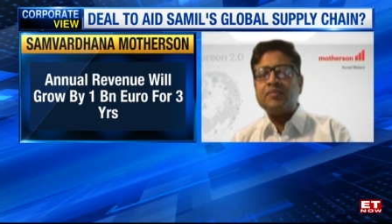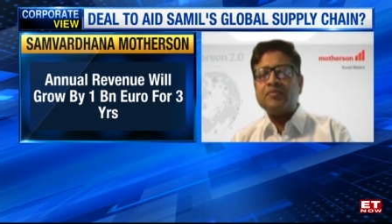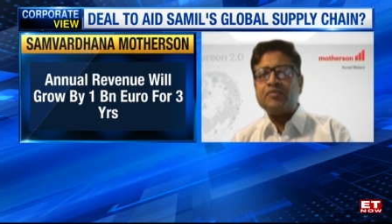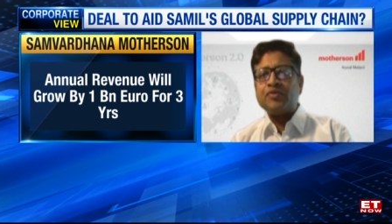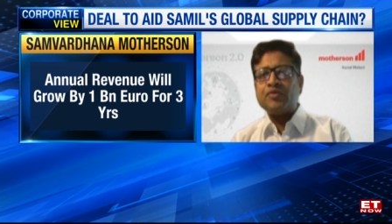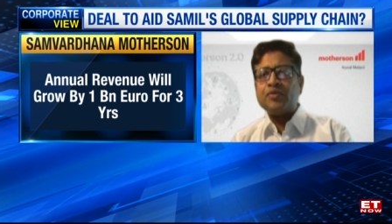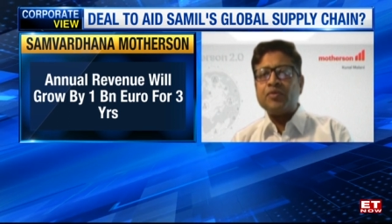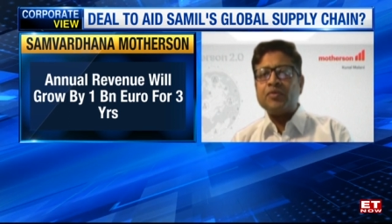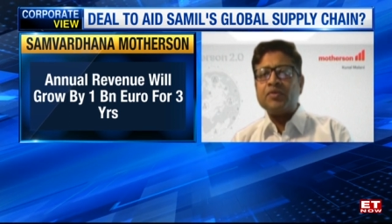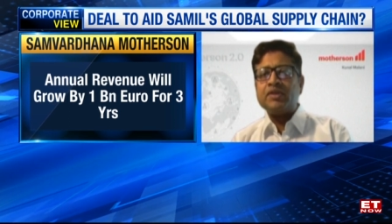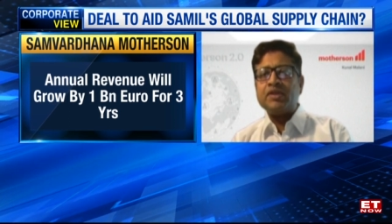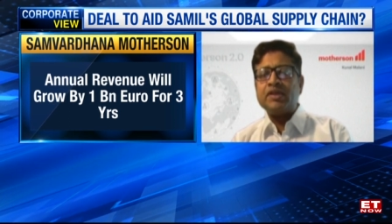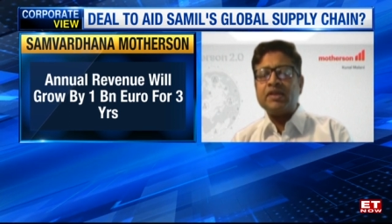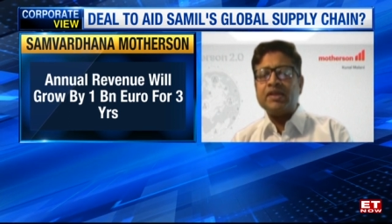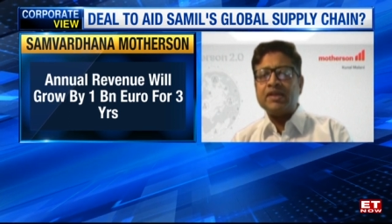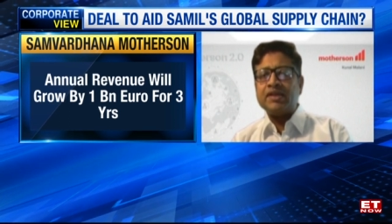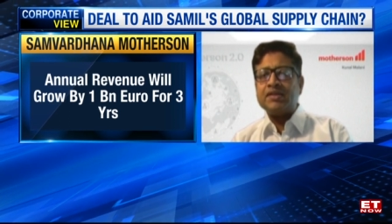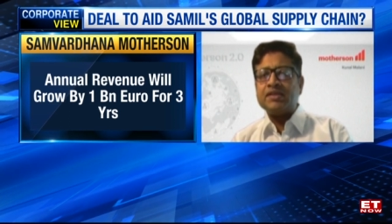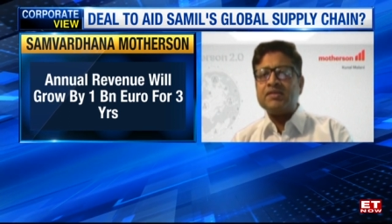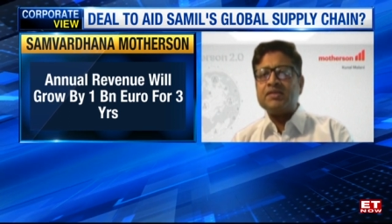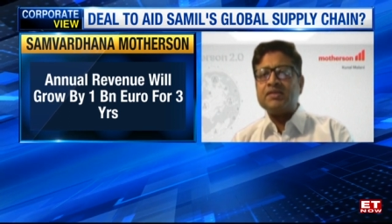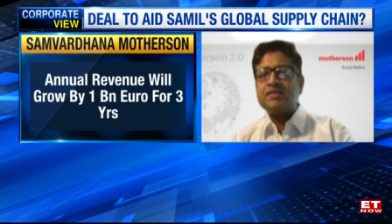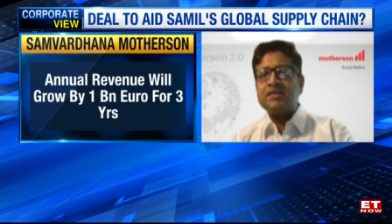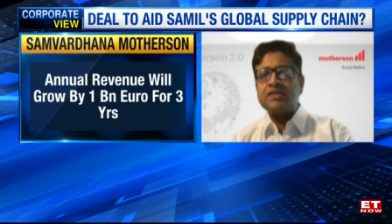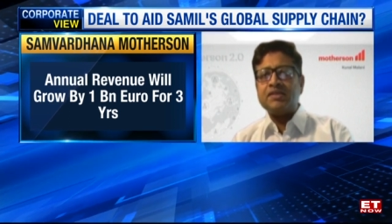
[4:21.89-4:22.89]
Over the
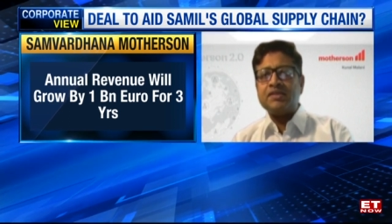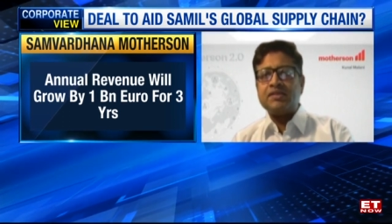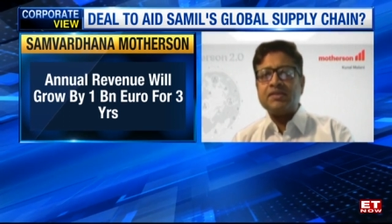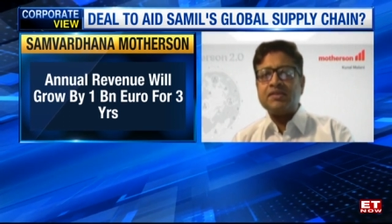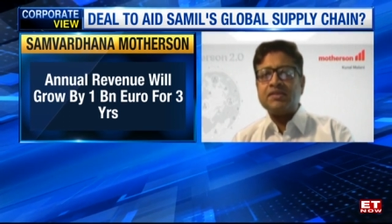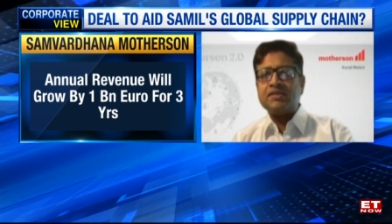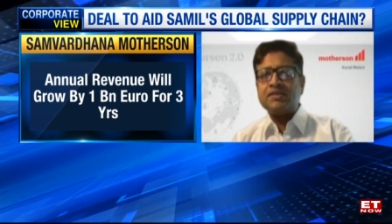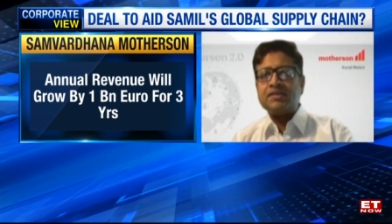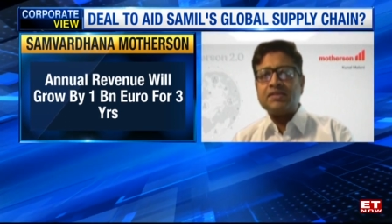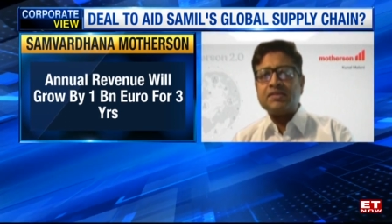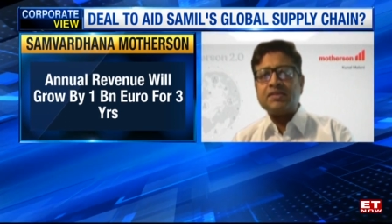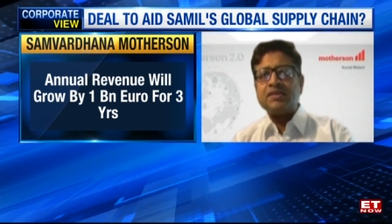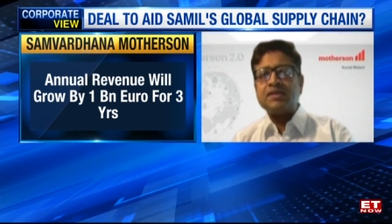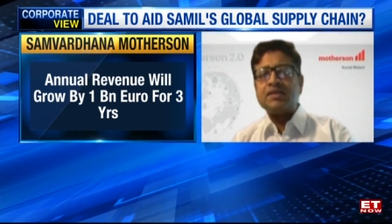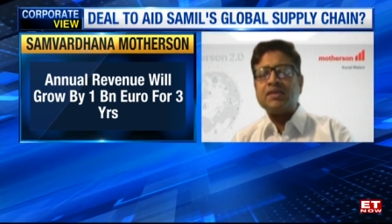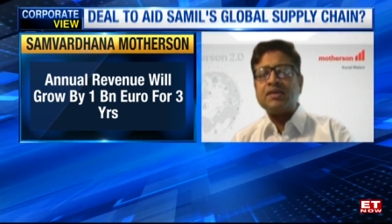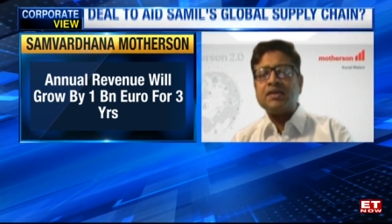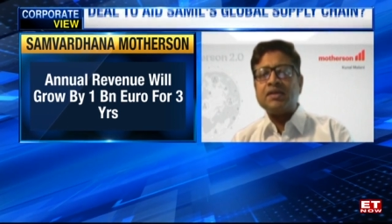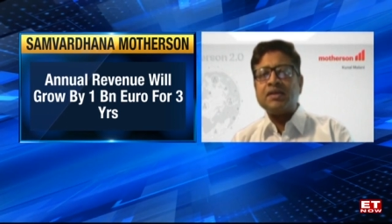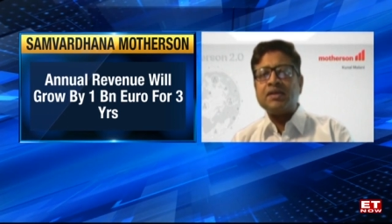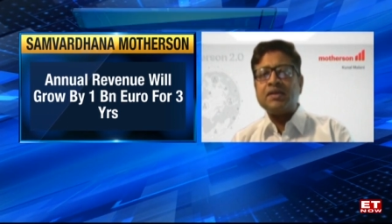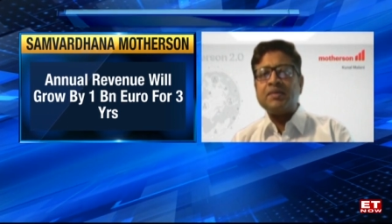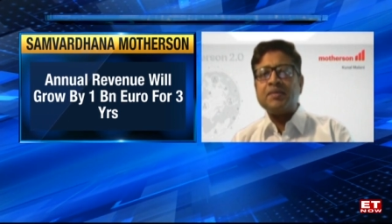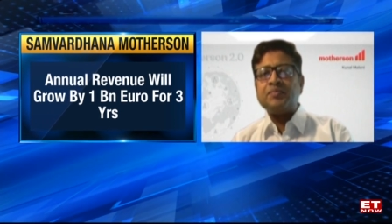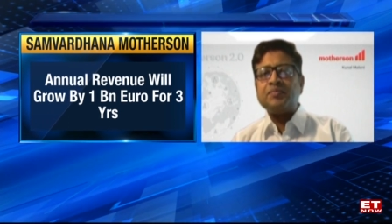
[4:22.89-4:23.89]
next 3 years.
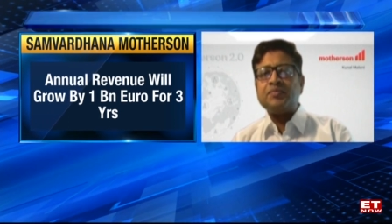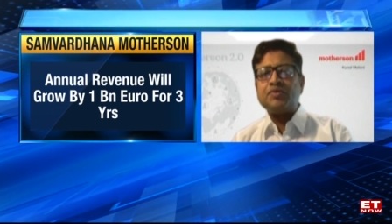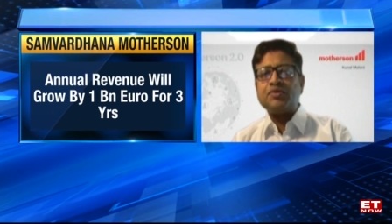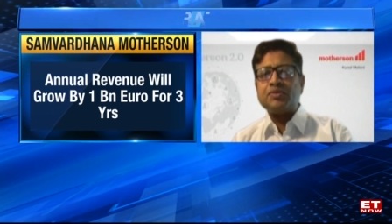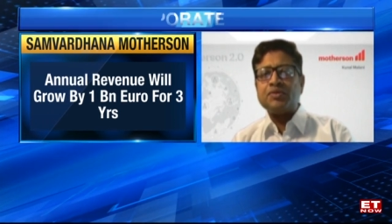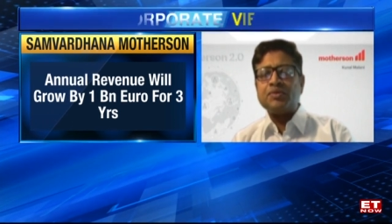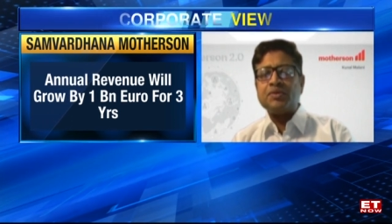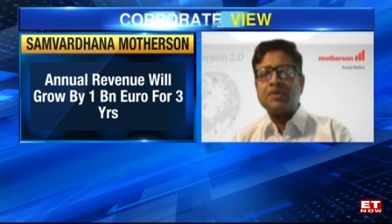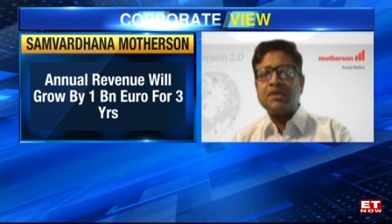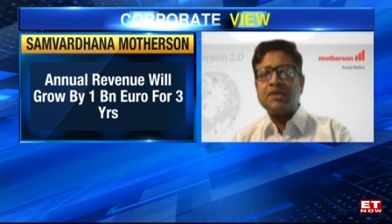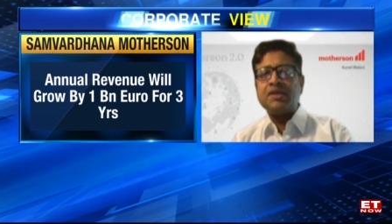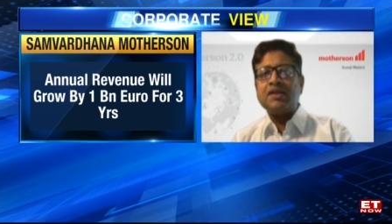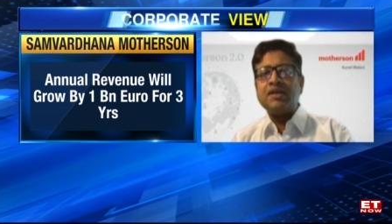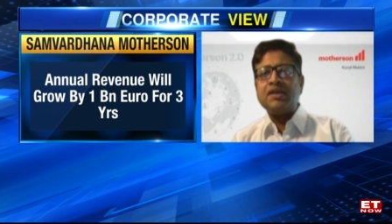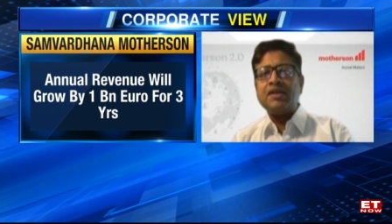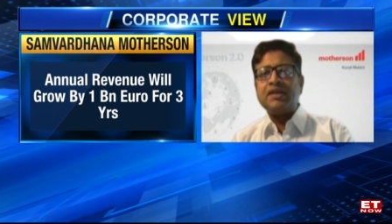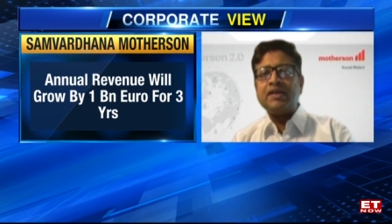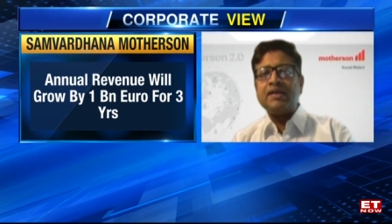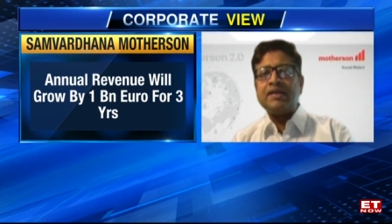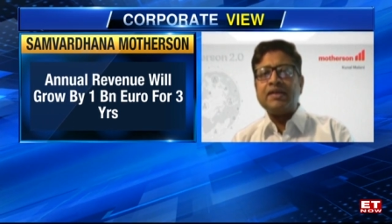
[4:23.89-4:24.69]
So clearly,